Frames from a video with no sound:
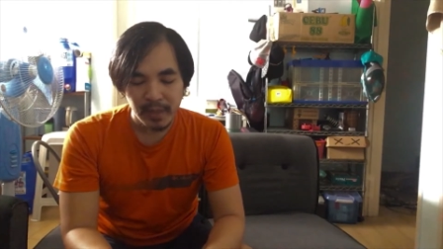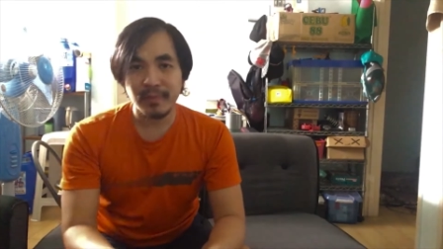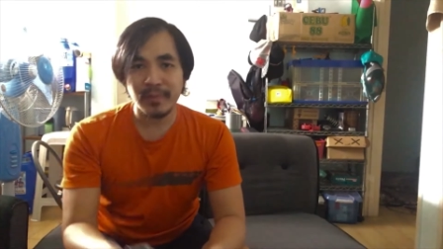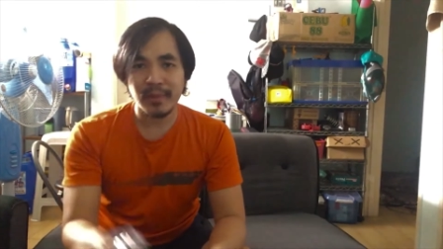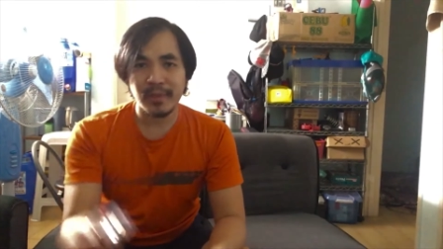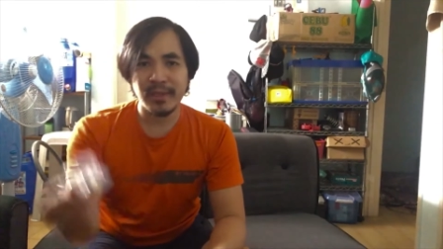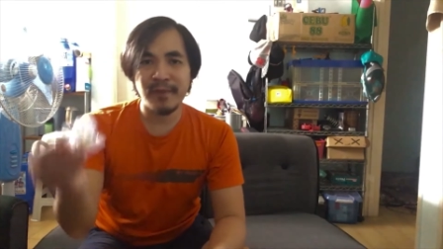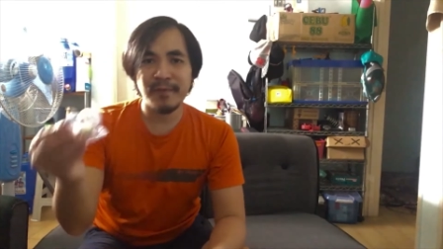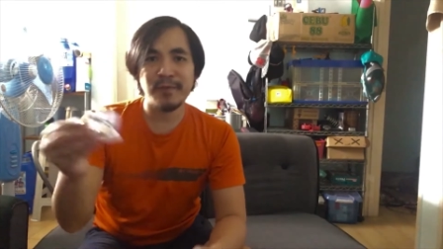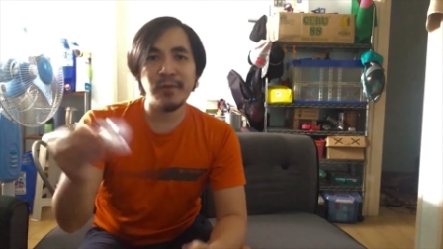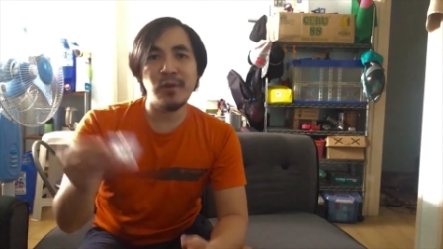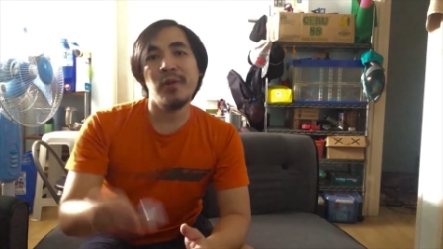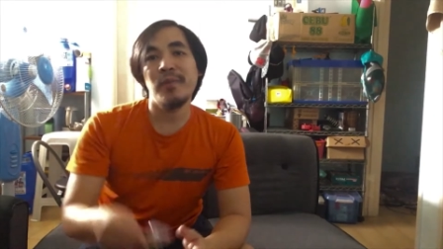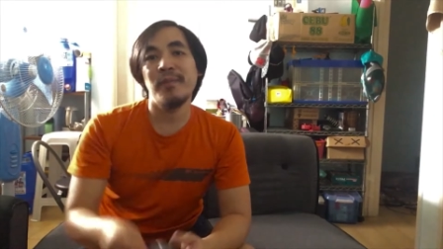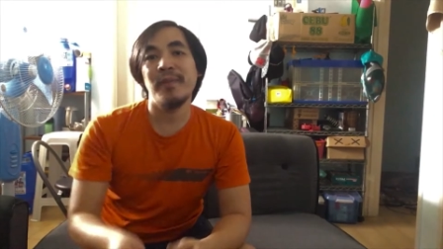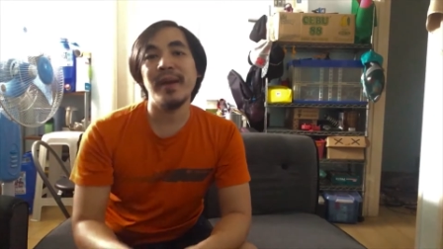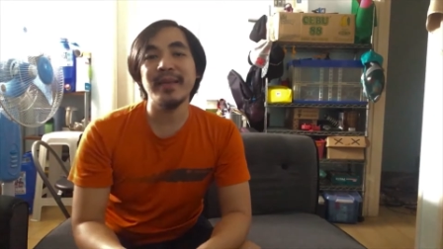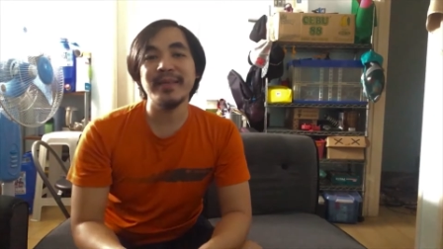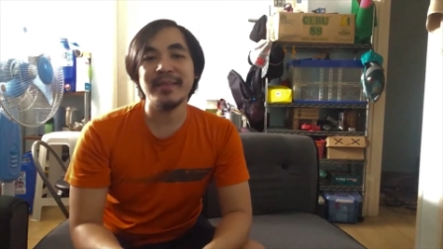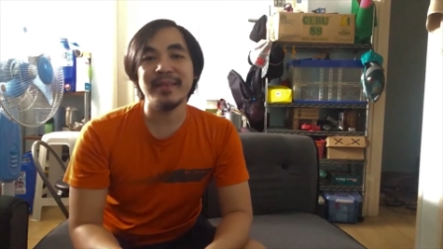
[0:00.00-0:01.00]
If no one
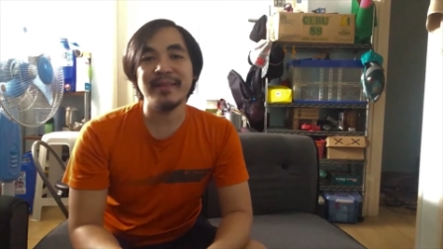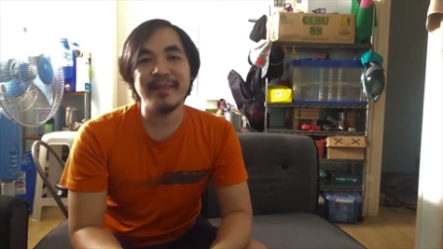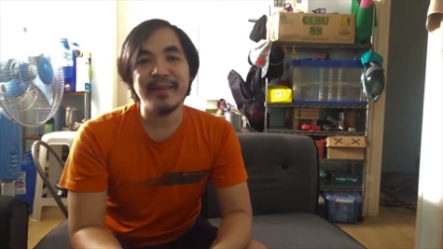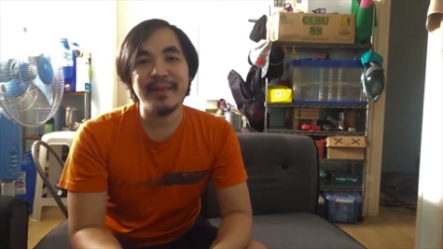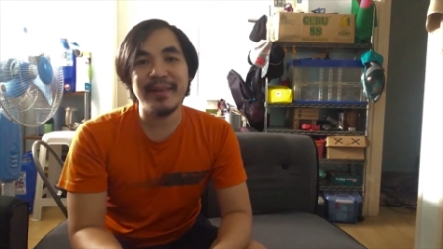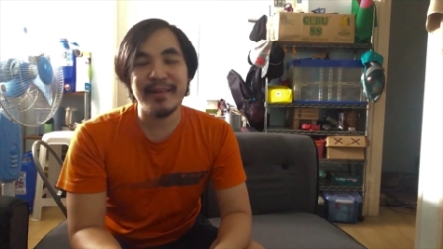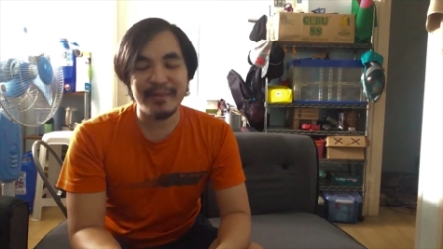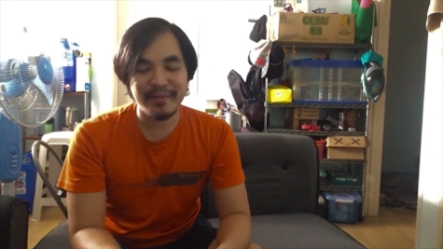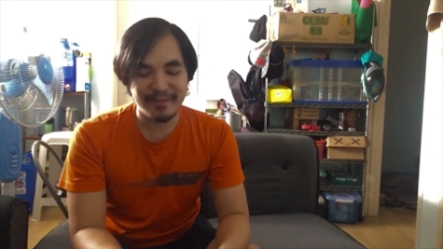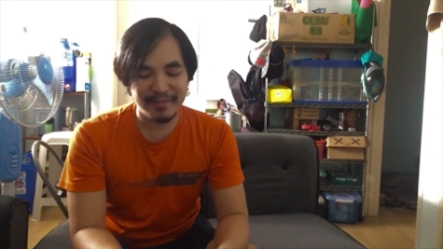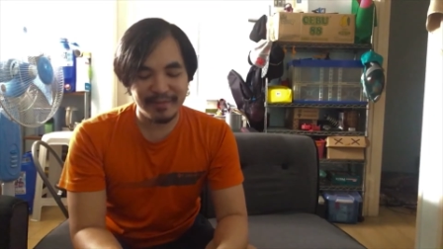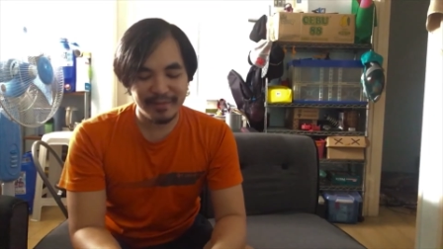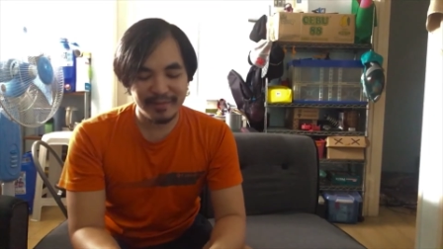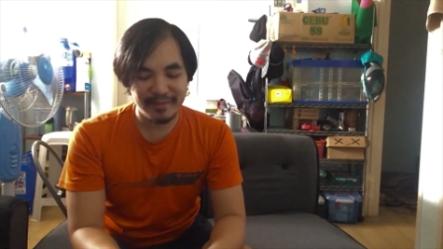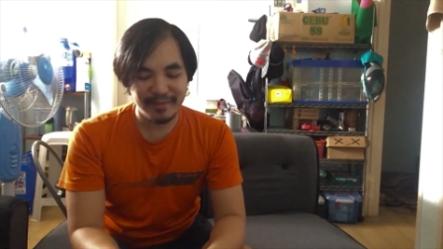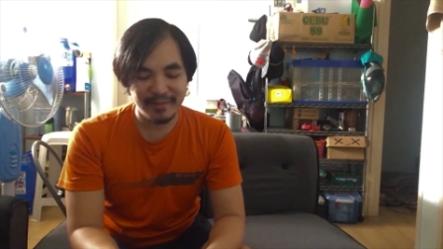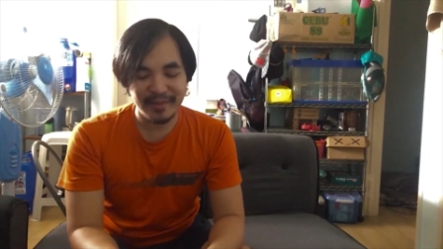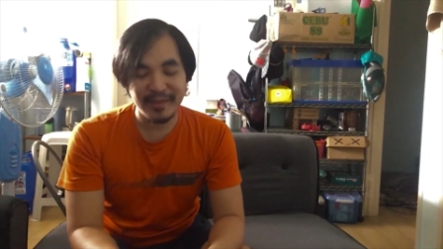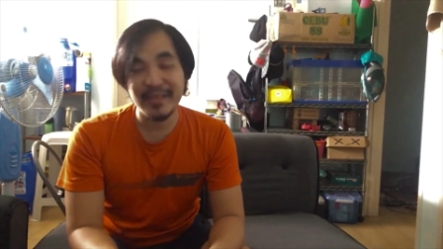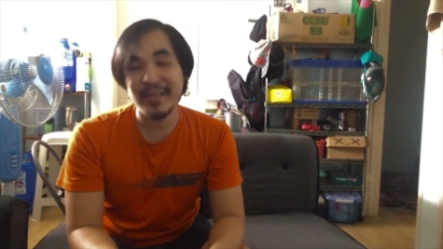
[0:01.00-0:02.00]
buys it, then
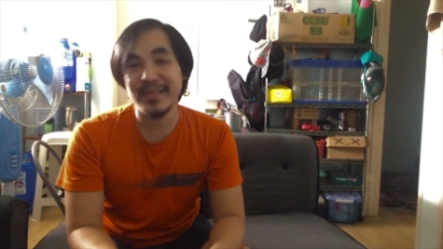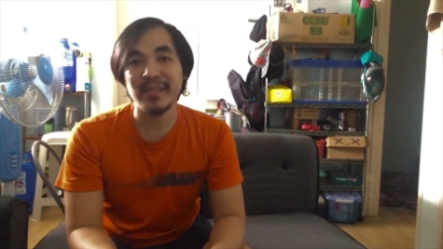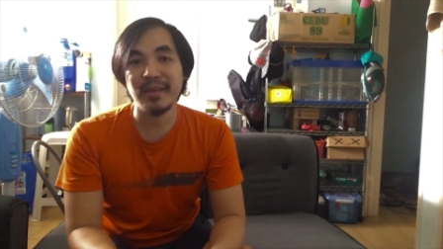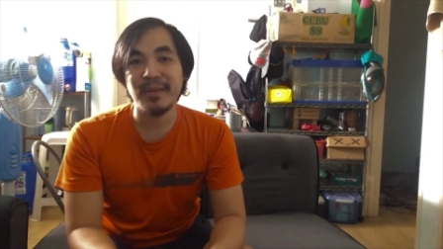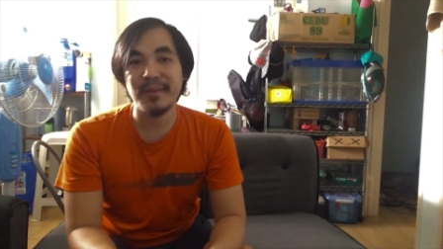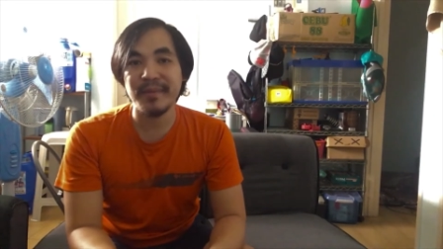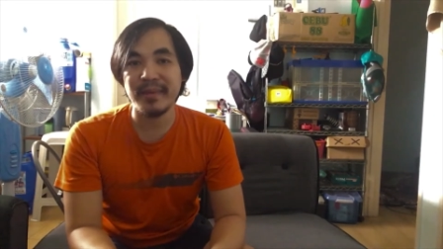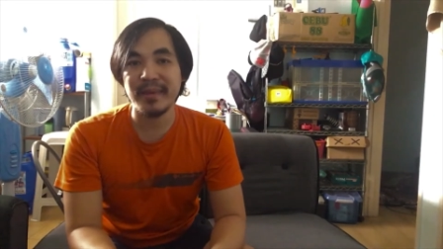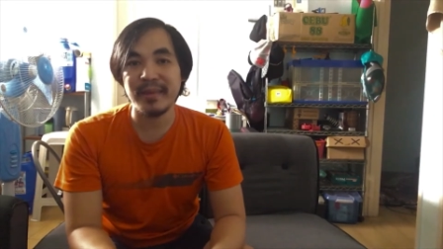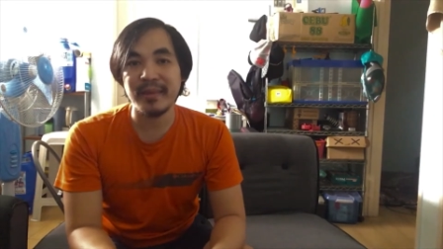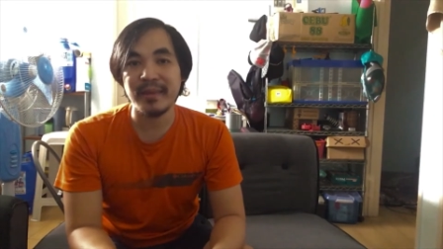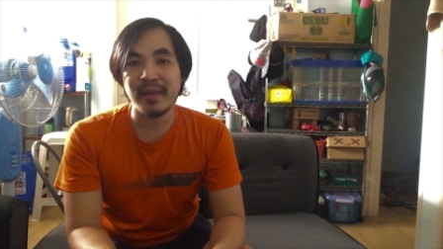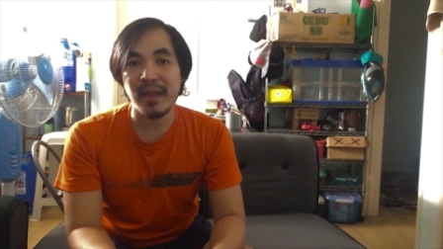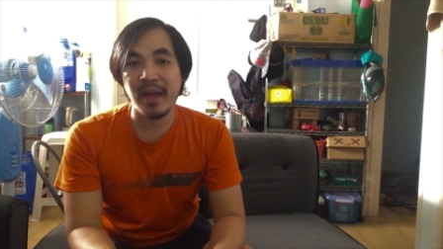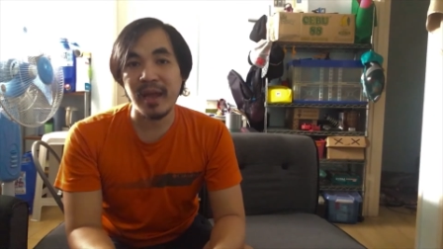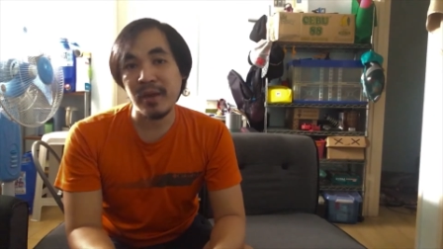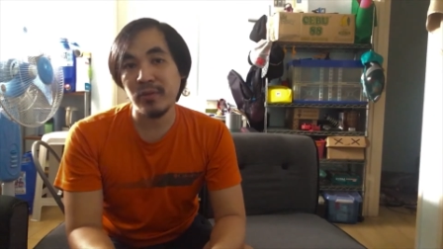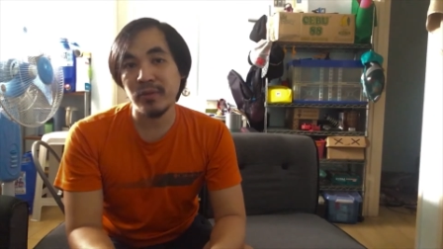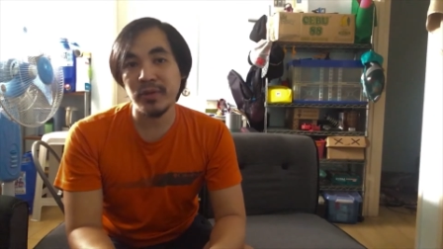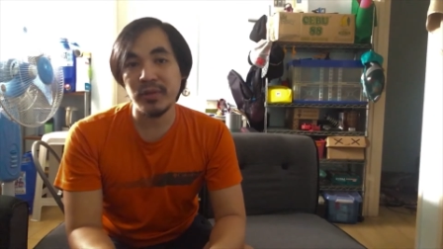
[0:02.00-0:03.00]
this is something that I
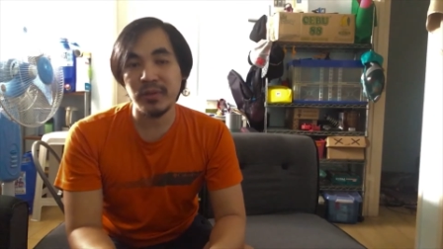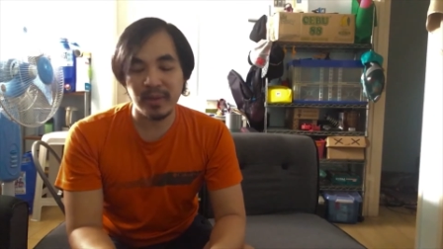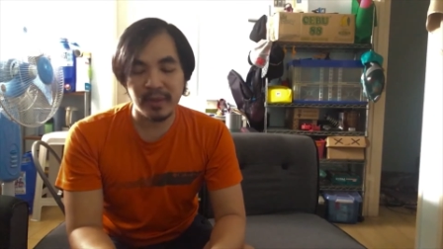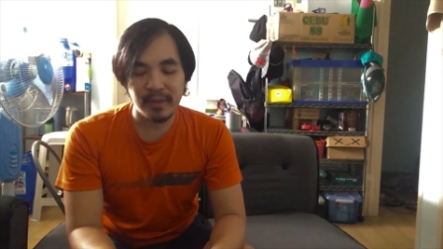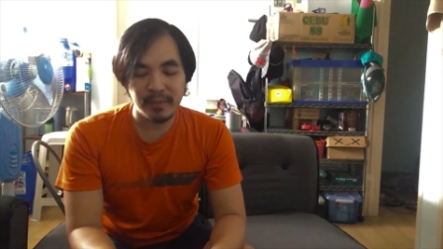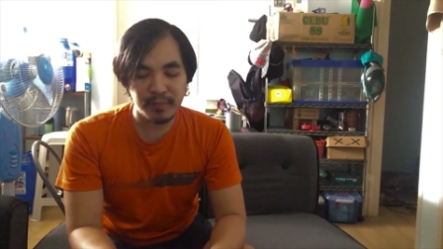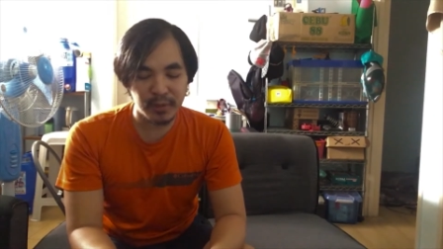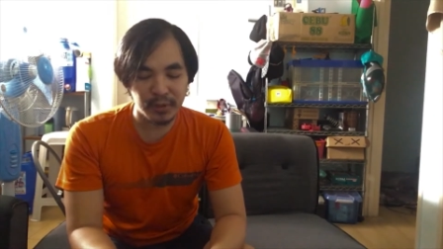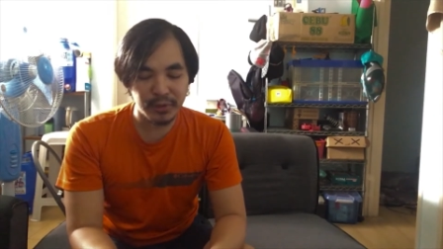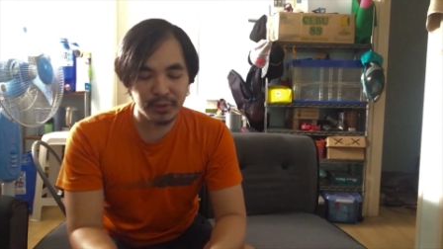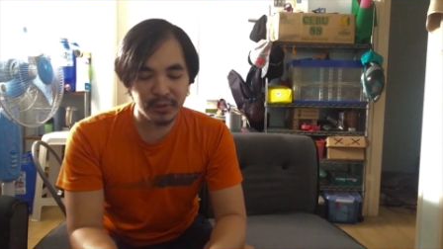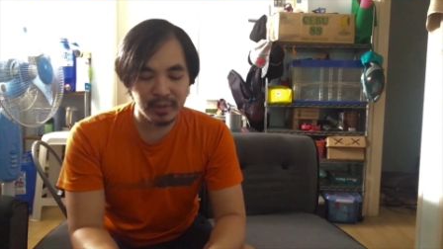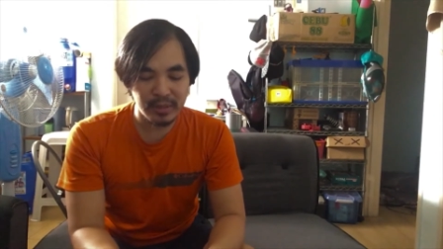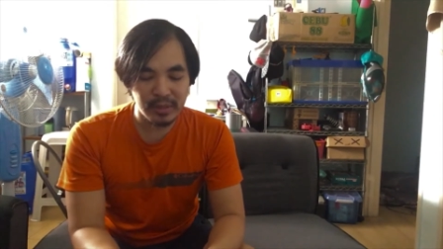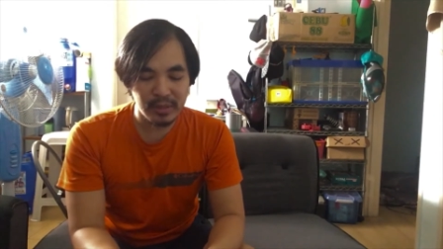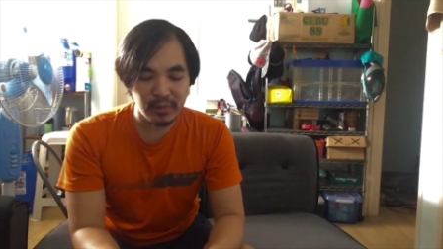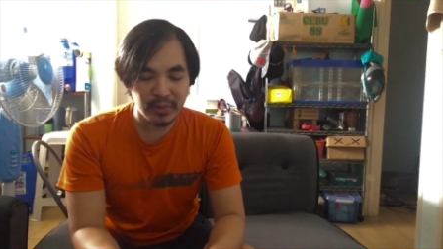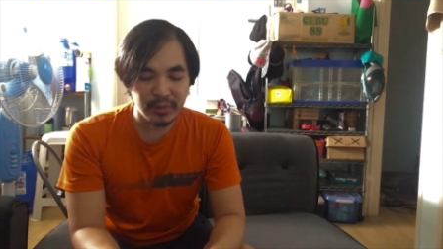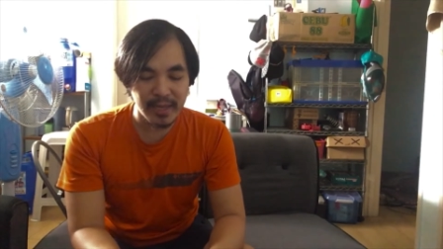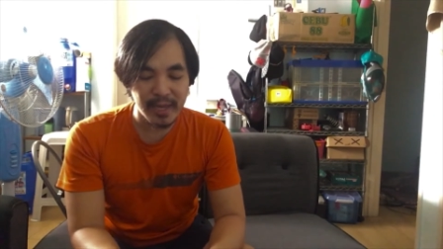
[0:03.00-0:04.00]
would personally
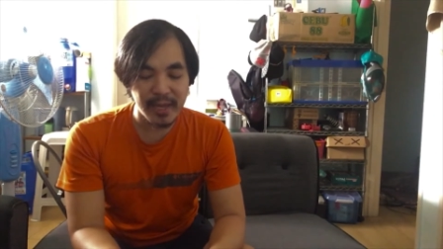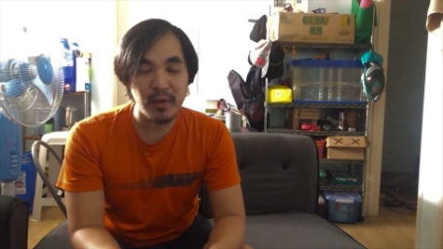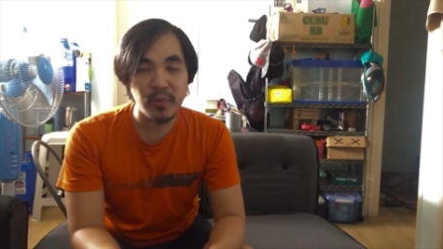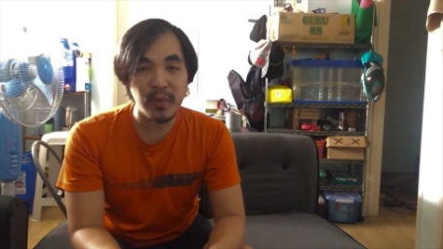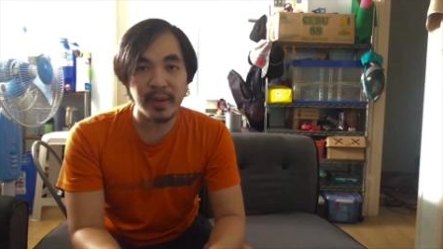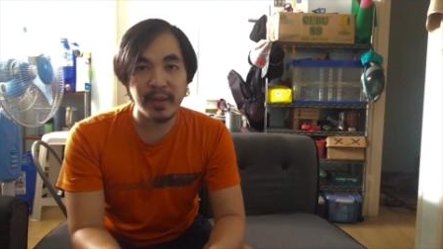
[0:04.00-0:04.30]
use anyway,